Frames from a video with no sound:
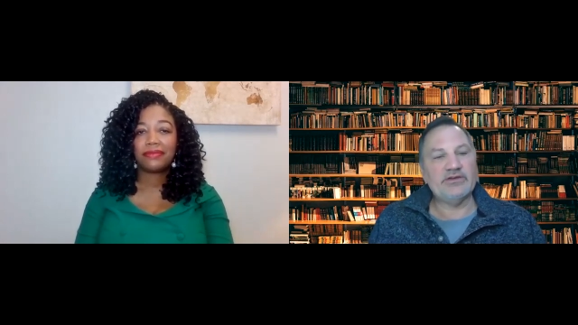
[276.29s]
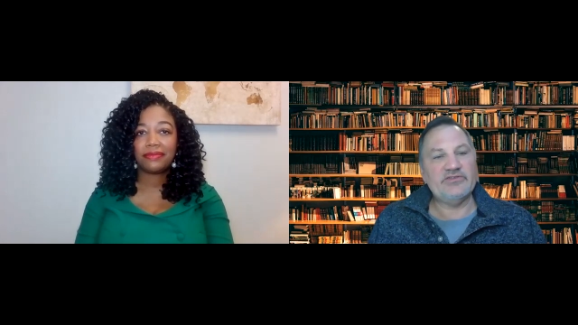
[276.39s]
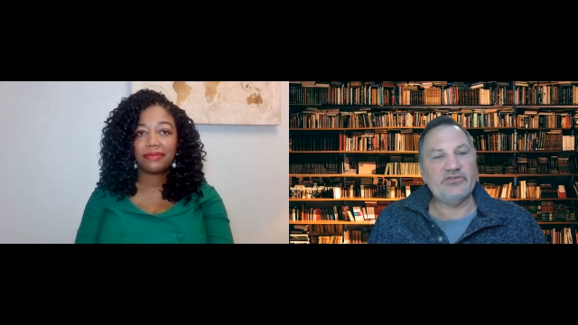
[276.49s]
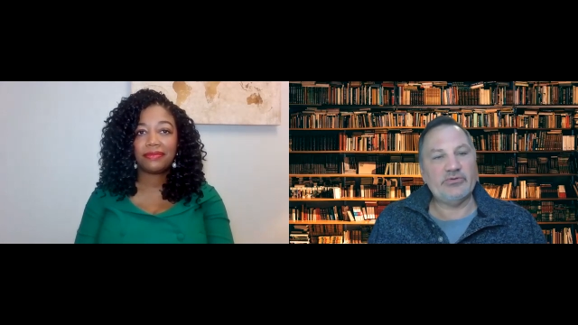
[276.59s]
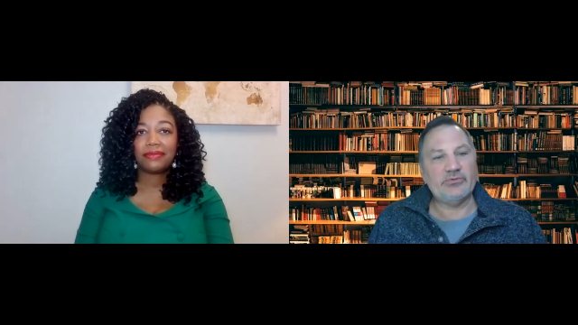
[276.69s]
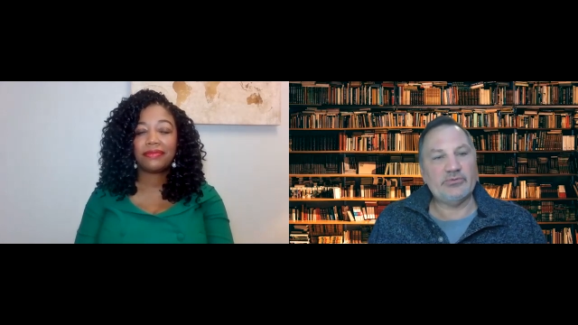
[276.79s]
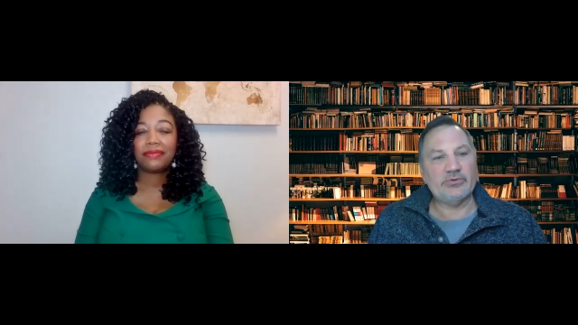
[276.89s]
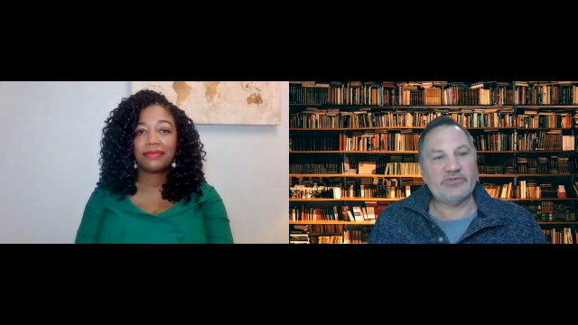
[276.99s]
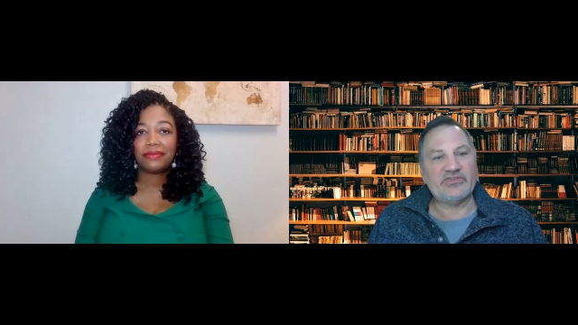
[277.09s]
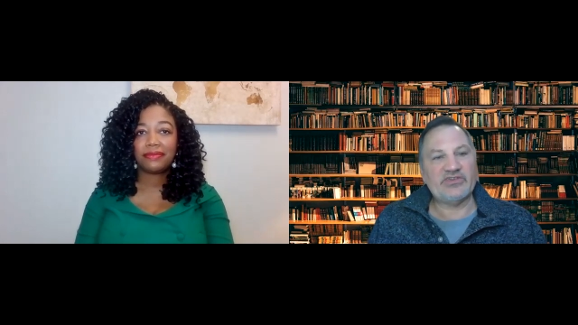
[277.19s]
Speaker 1: do you
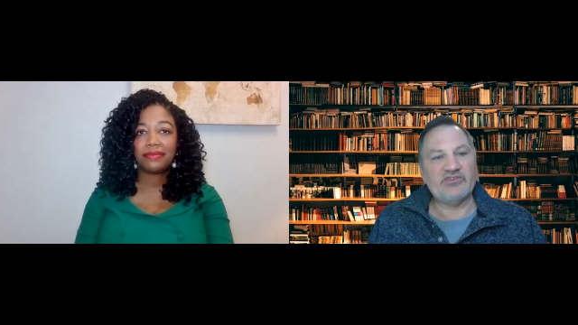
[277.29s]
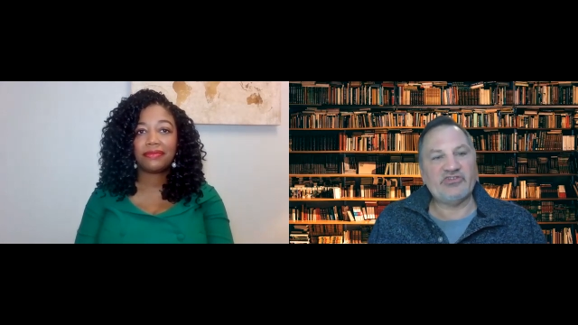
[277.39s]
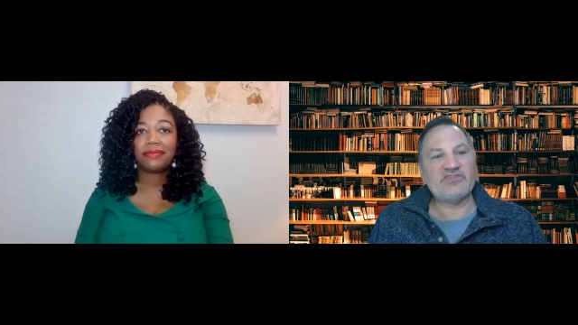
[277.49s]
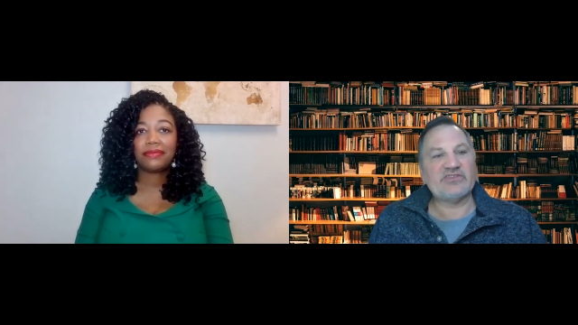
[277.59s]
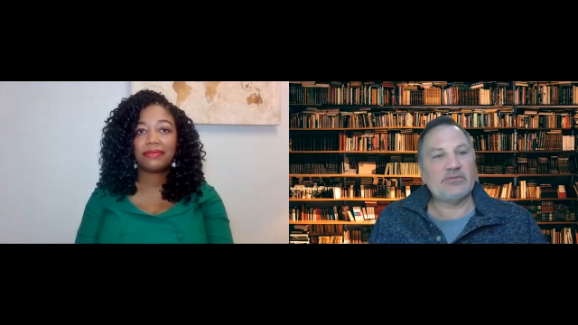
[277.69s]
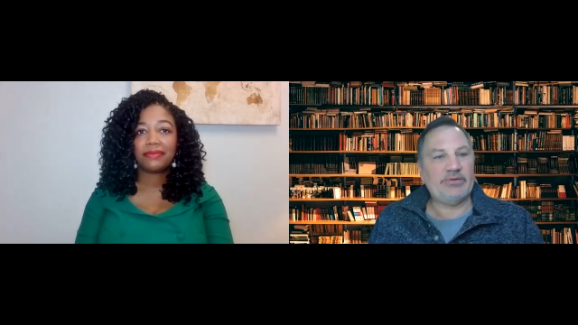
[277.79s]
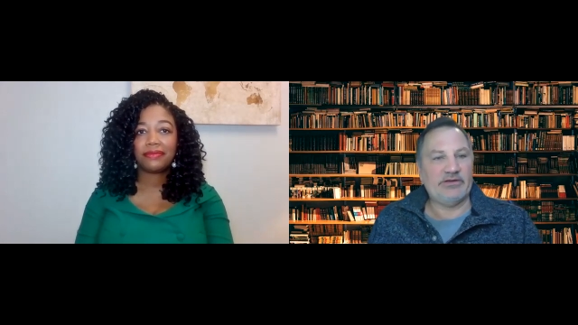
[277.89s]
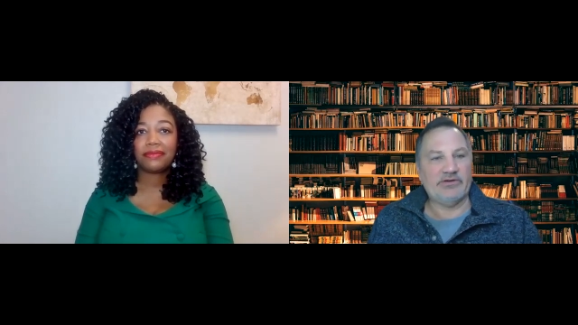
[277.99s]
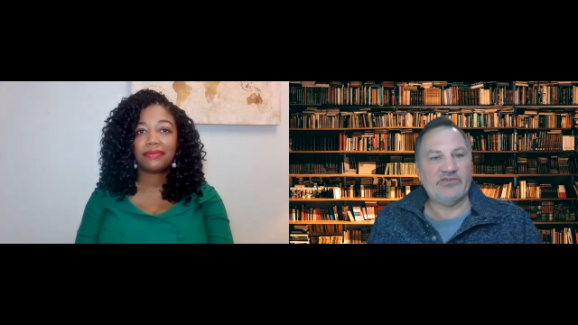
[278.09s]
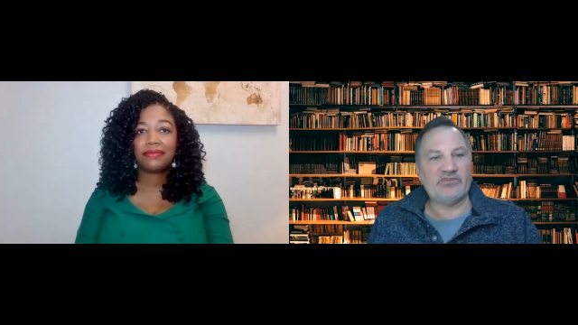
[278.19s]
suggest to
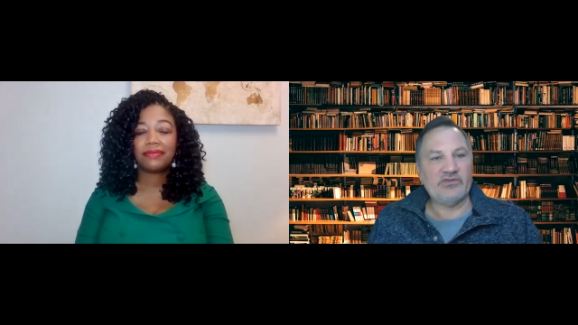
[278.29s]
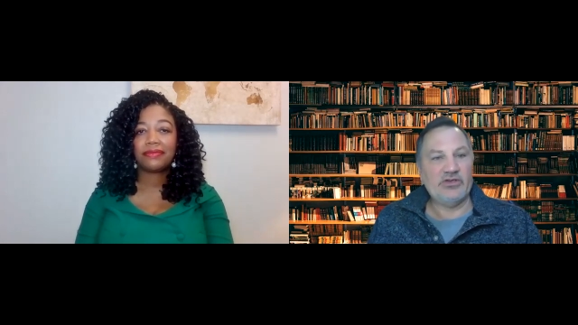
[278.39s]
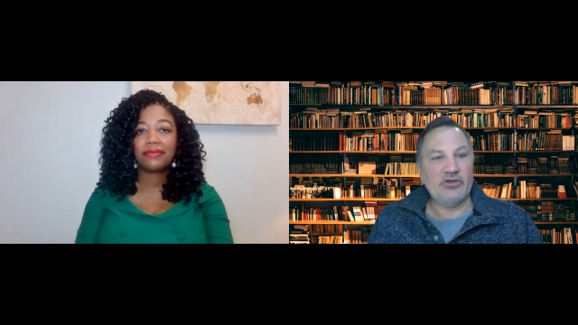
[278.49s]
parents